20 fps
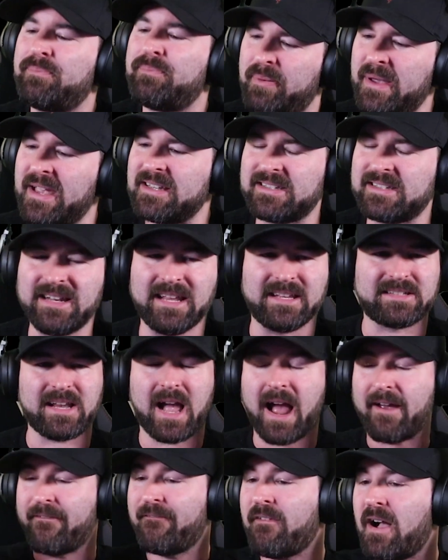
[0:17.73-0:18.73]
business.
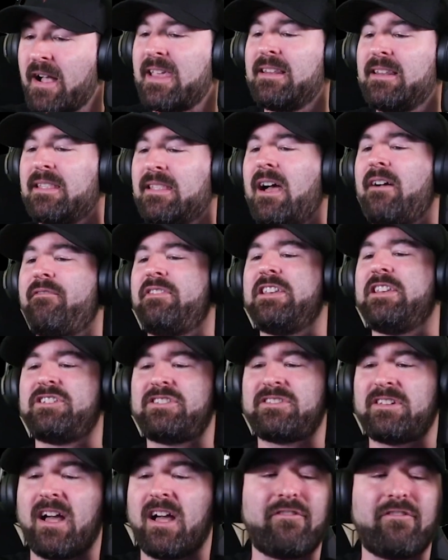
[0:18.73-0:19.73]
I fucking love this
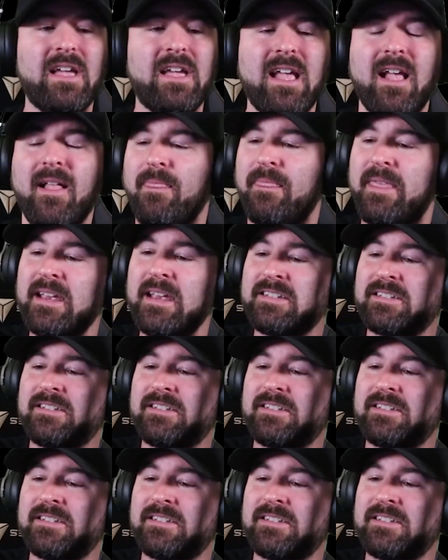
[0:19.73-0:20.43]
stuff. This